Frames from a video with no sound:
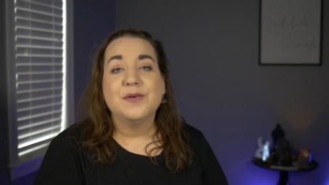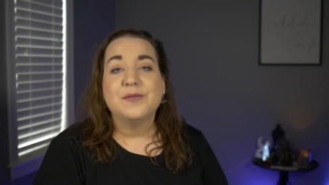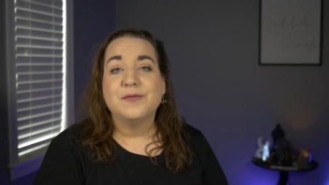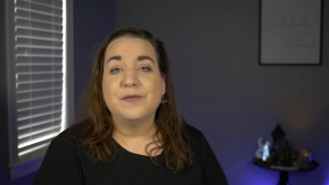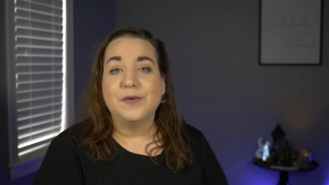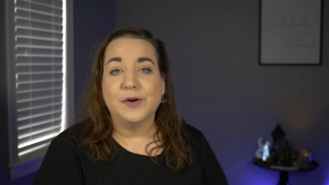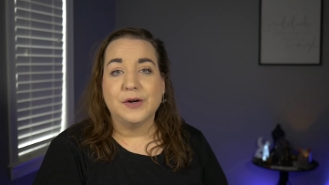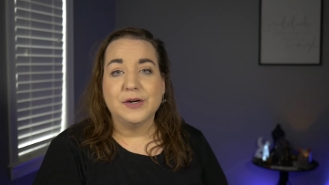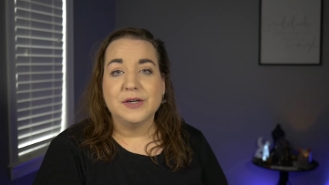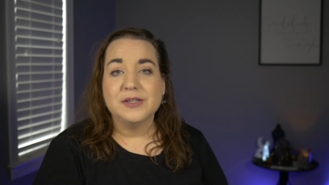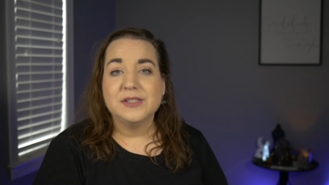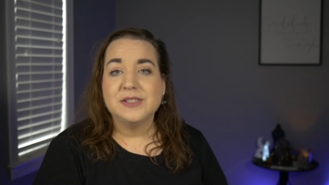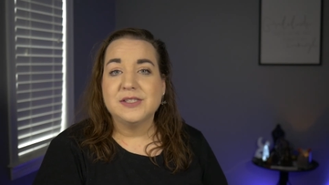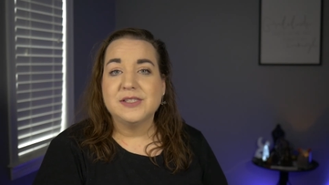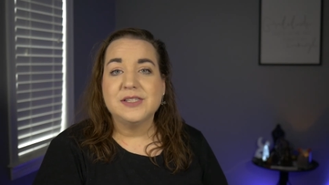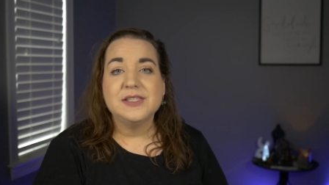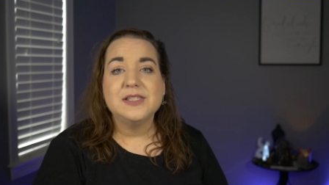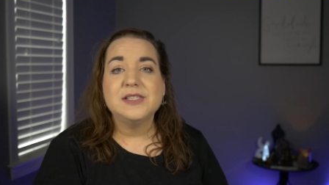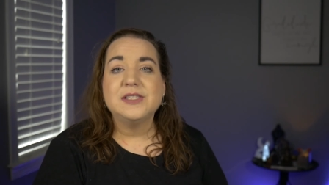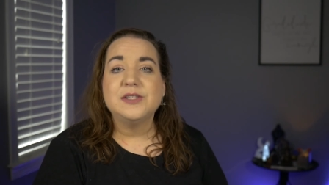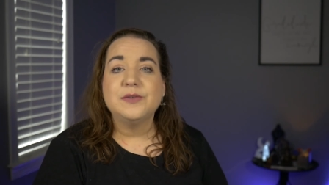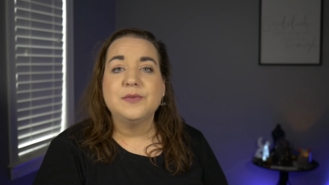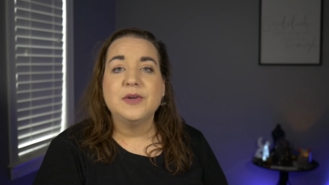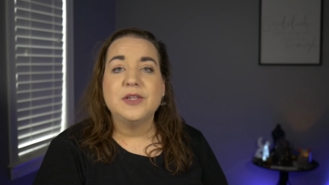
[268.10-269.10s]
First
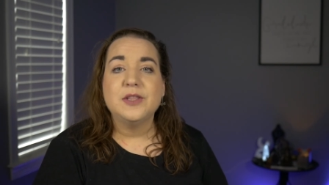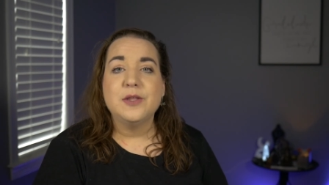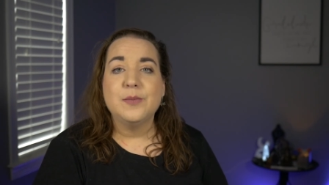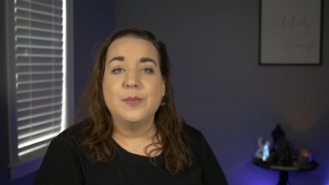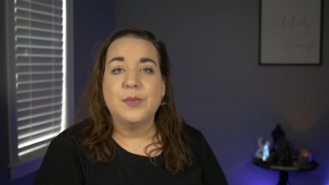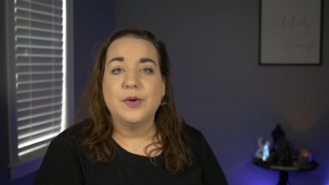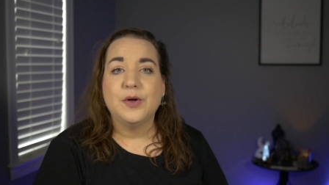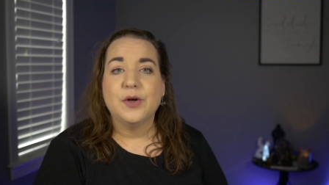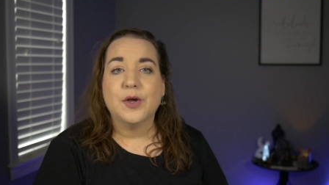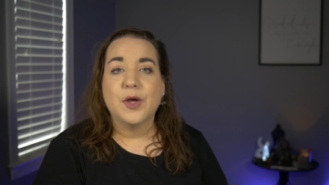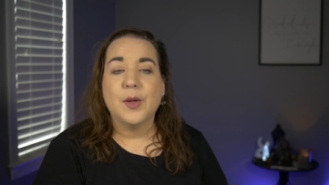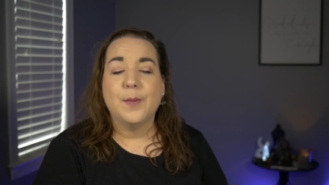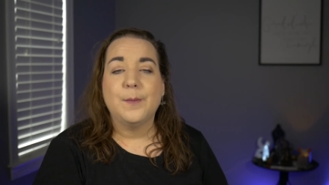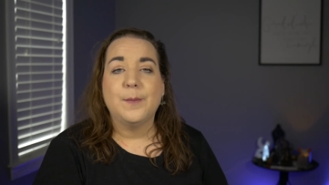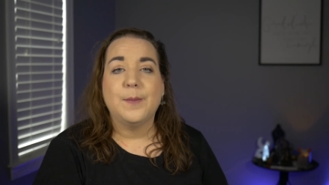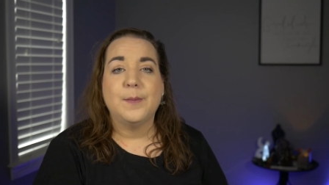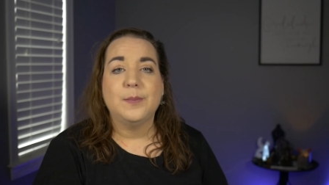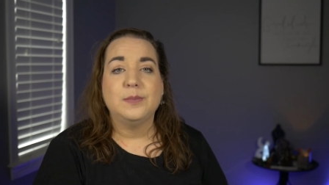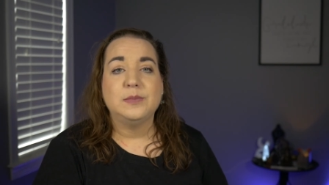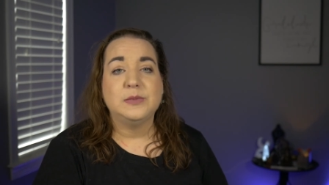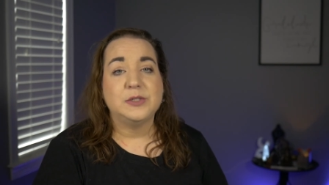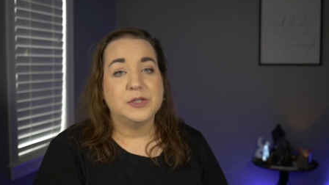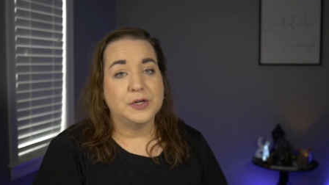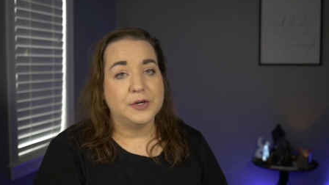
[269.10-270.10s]
is to read the book
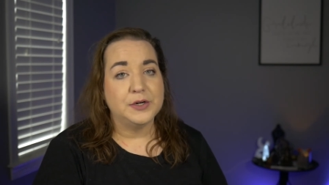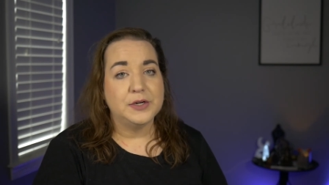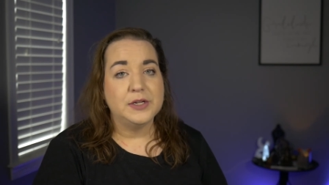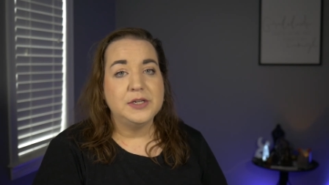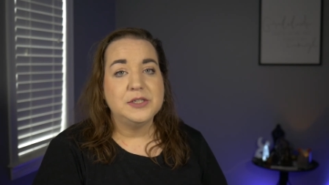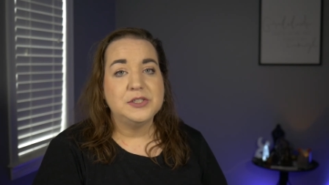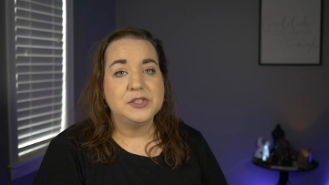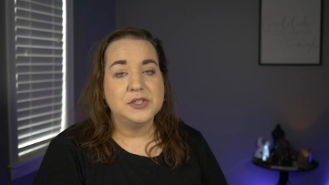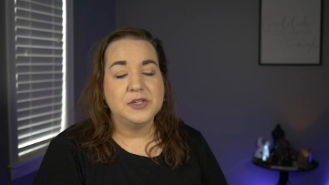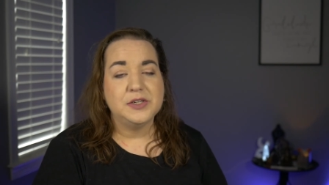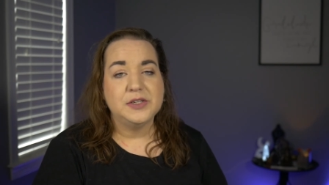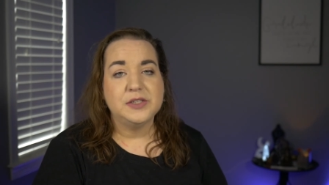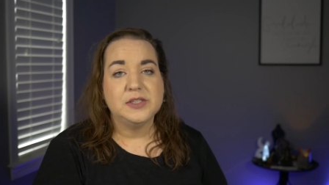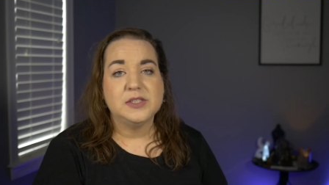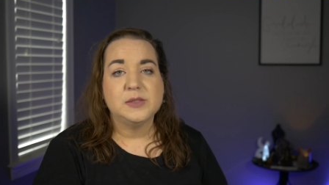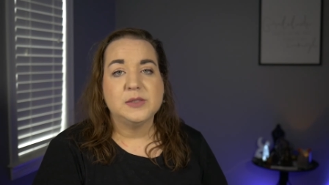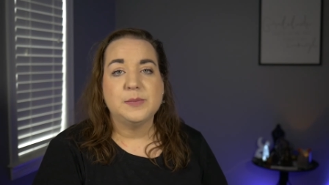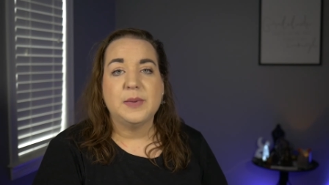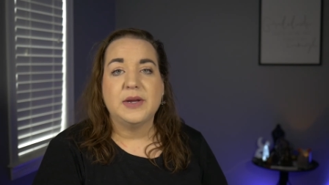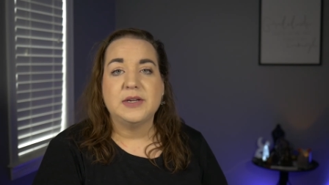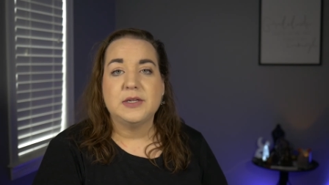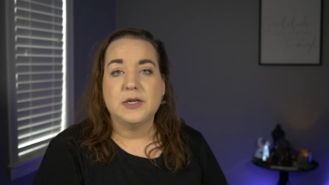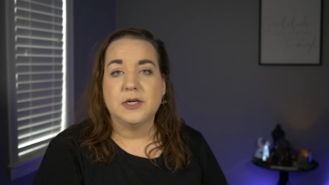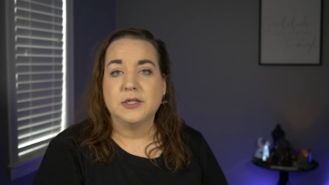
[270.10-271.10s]
Dirty Genes
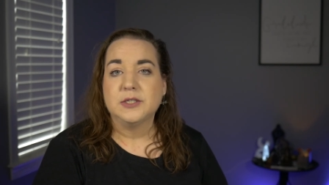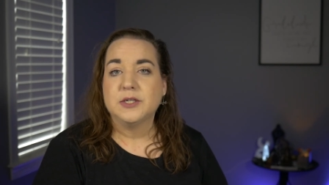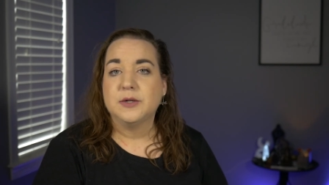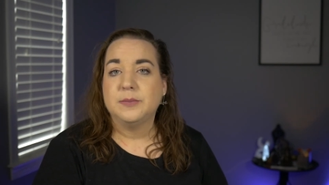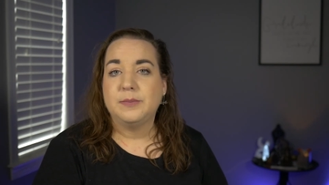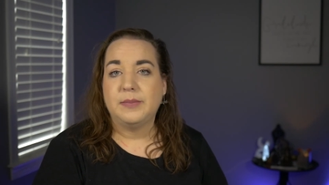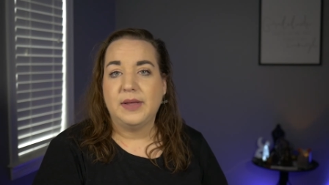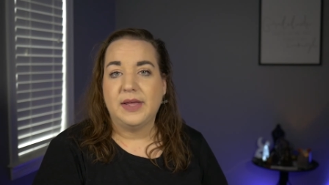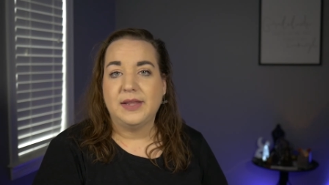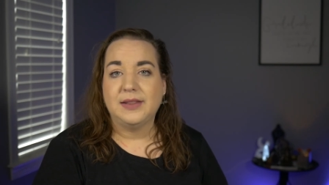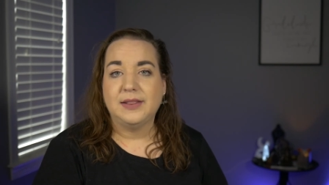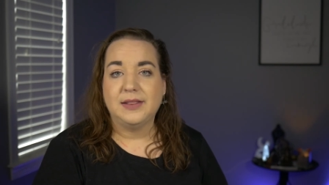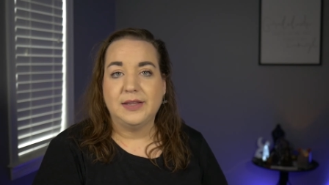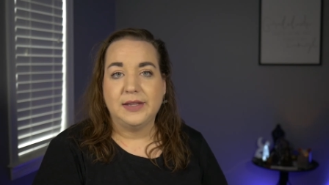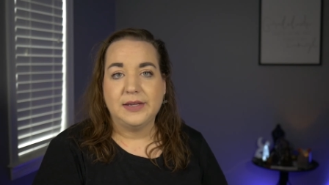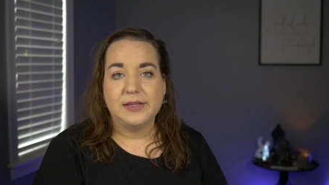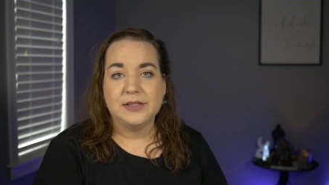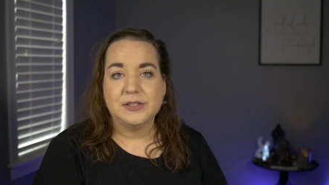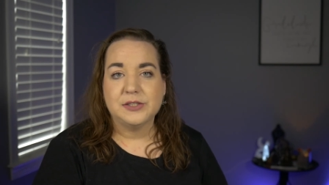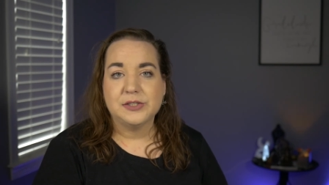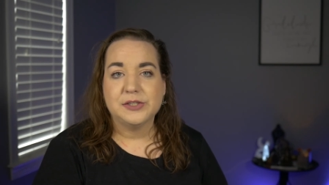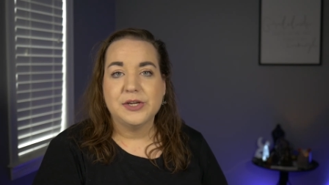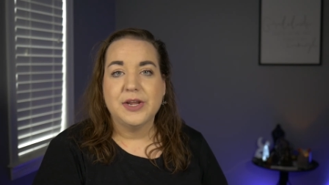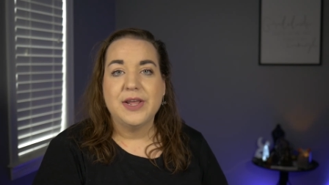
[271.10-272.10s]
by Doctor Ben
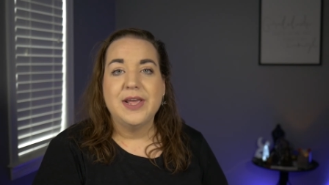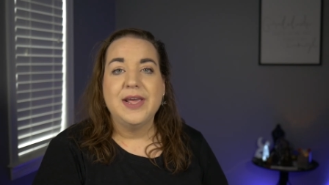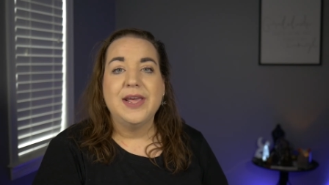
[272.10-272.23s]
Lynch.